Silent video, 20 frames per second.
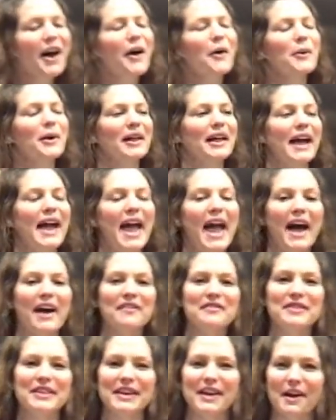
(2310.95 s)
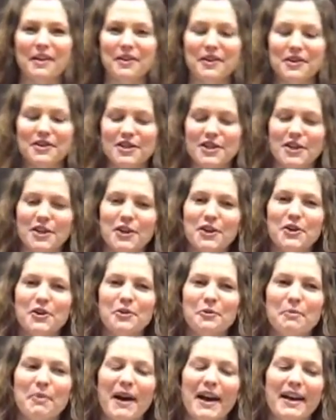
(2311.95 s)
Well, I have the other
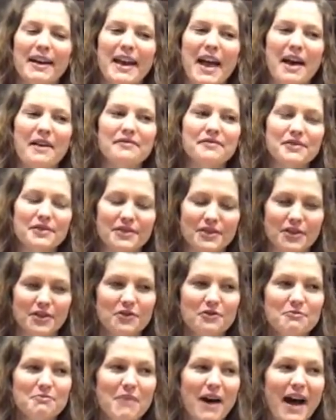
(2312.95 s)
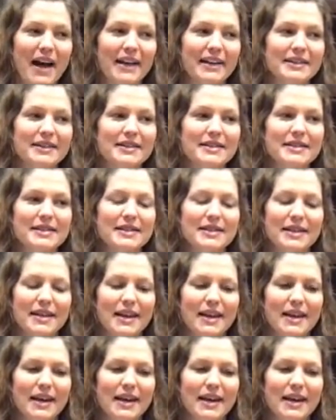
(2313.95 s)
two, but after 2 months,